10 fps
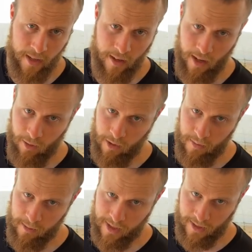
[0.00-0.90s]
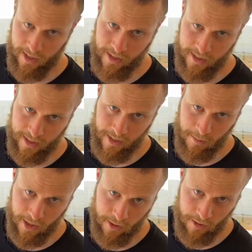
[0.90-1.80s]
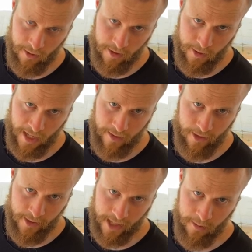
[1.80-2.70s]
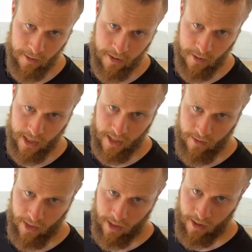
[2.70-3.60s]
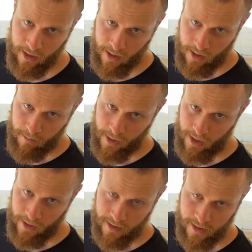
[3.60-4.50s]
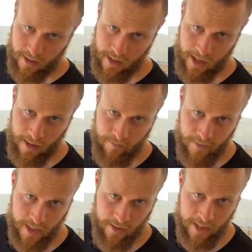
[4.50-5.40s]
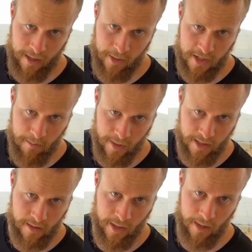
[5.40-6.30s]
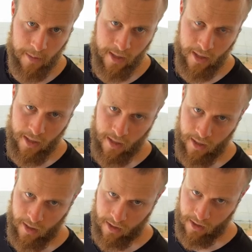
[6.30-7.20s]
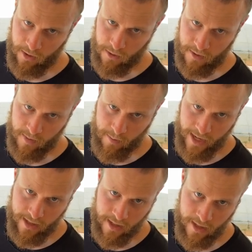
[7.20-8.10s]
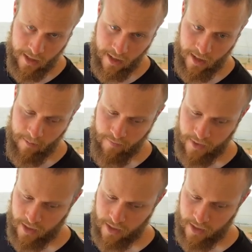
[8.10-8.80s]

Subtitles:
I wouldn't be particularly keen to see any of my crew doing heavy rack pulls with any of our bars, given how much it beats them up and can cause them to bend. You